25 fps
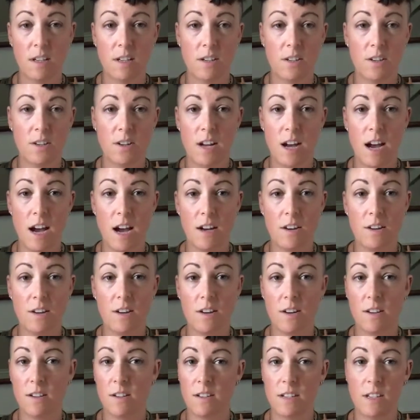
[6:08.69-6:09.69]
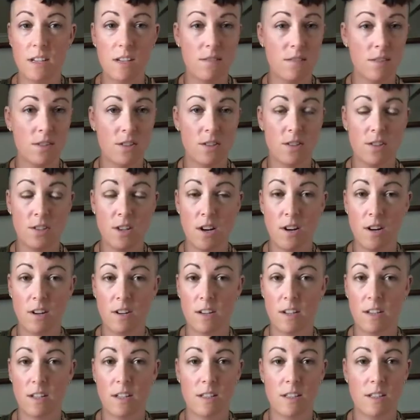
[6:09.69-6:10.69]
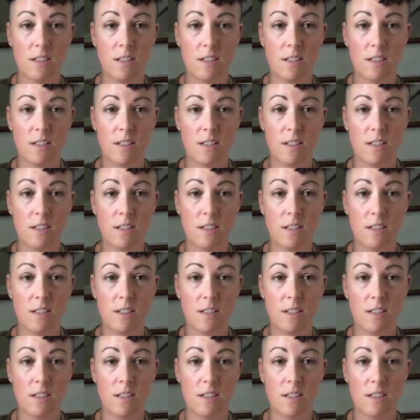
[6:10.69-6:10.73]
your cat on, even your dog.